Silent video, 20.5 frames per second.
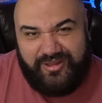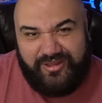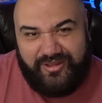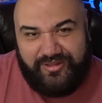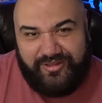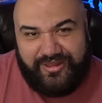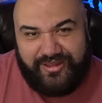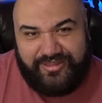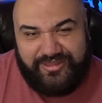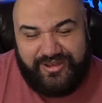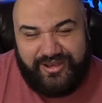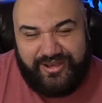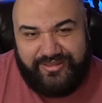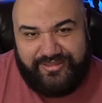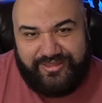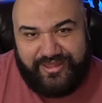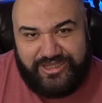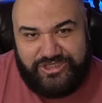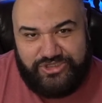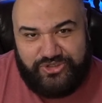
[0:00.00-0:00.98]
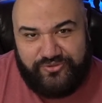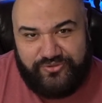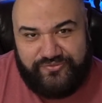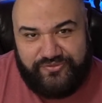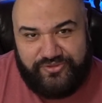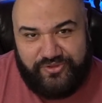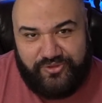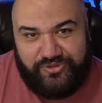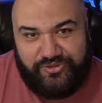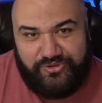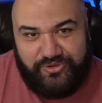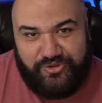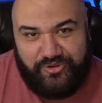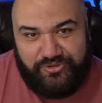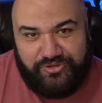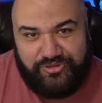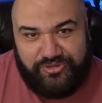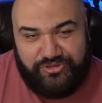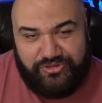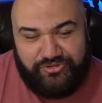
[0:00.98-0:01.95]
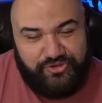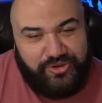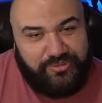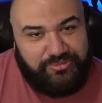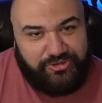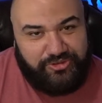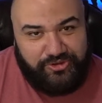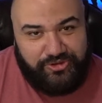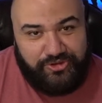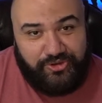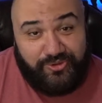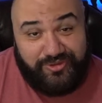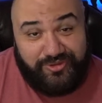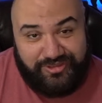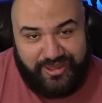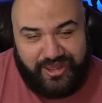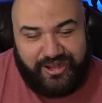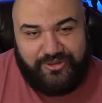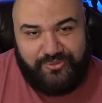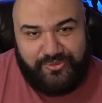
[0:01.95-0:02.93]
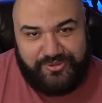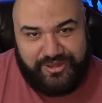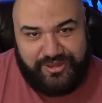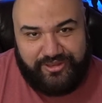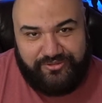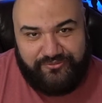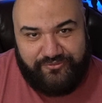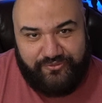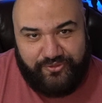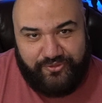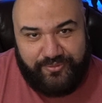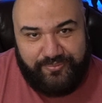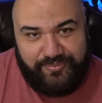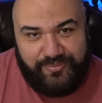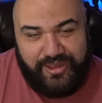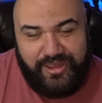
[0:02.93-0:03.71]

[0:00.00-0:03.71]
that's an inside joke for those who go to the stream, so you know exactly what that's for.